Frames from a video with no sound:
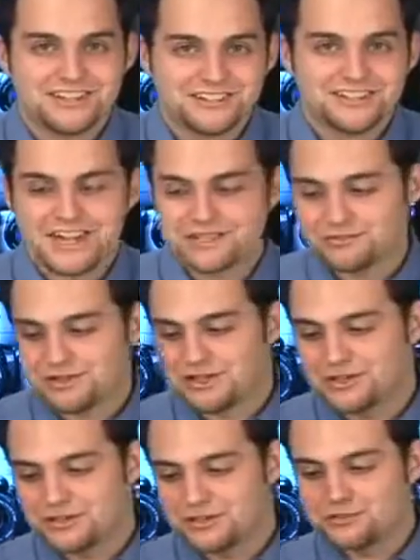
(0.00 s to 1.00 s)
So that's really
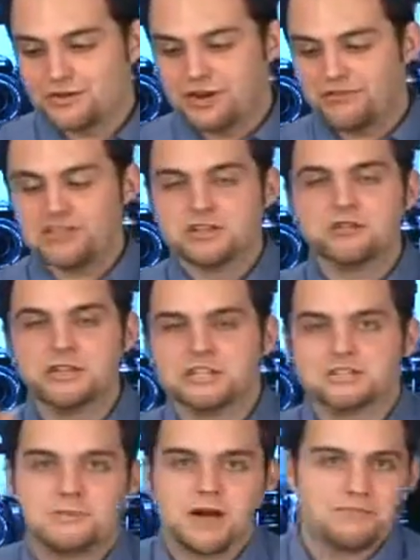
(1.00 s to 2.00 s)
cool as well. And that's only
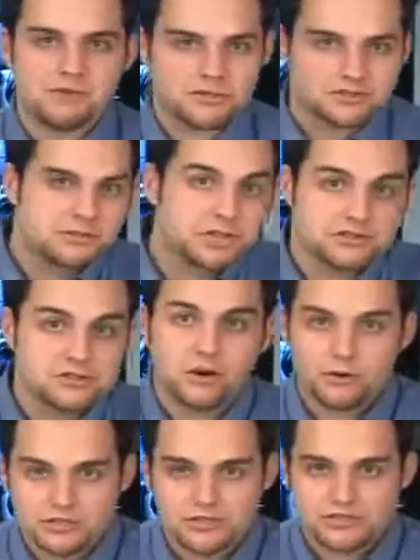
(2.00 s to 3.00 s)
in smile mode, so it doesn't
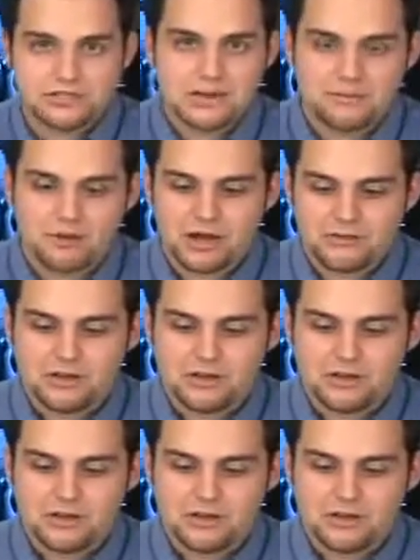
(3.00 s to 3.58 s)
always just snap away.